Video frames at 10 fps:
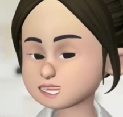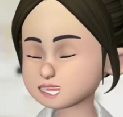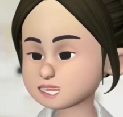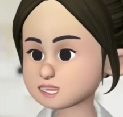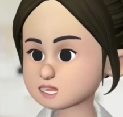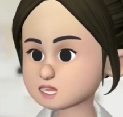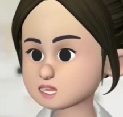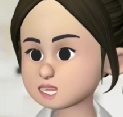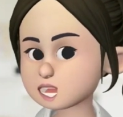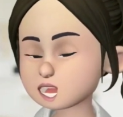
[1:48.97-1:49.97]
H,
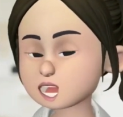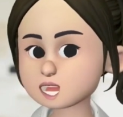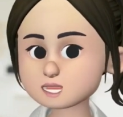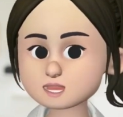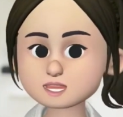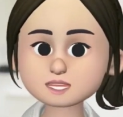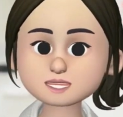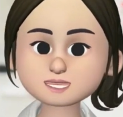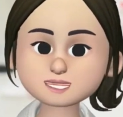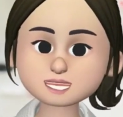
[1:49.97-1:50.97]
R,
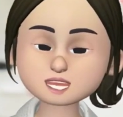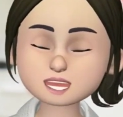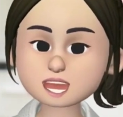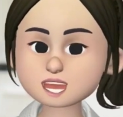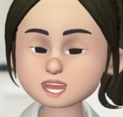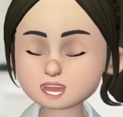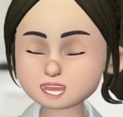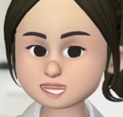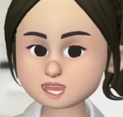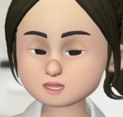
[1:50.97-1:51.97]
Z, and
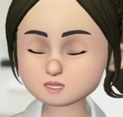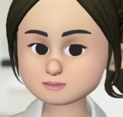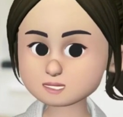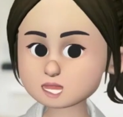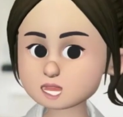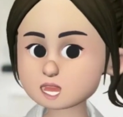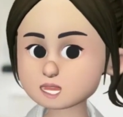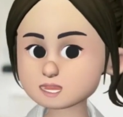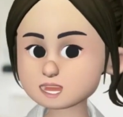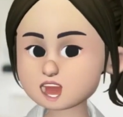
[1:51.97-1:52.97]
E
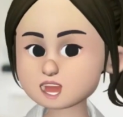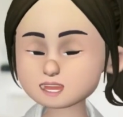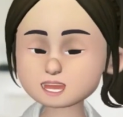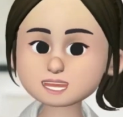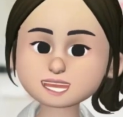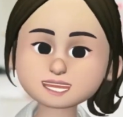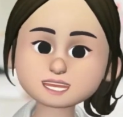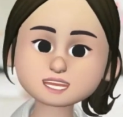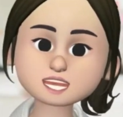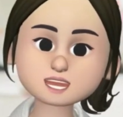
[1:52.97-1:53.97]
all have
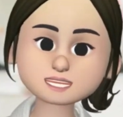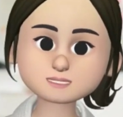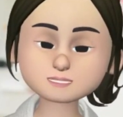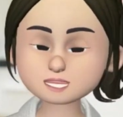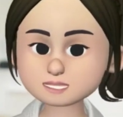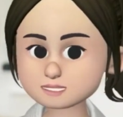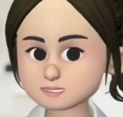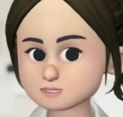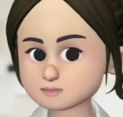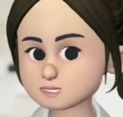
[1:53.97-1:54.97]
its side effects.